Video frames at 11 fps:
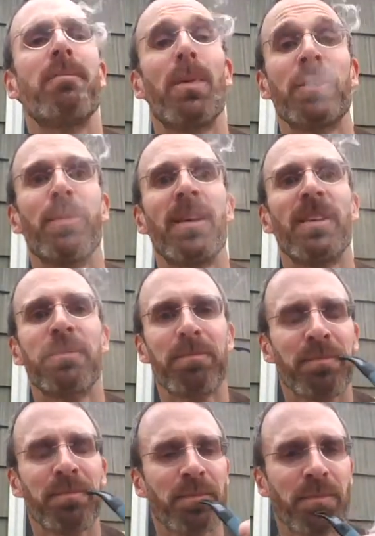Much better.
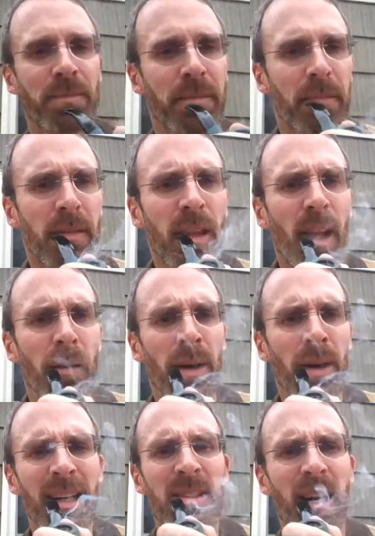
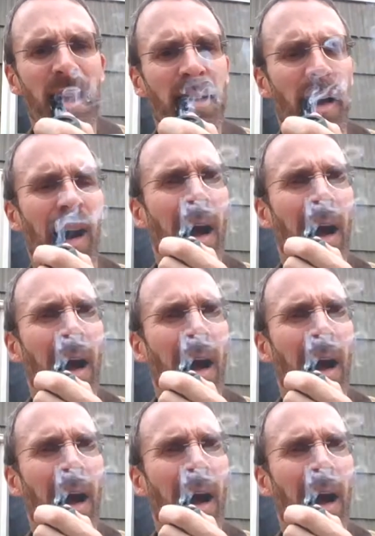But it's got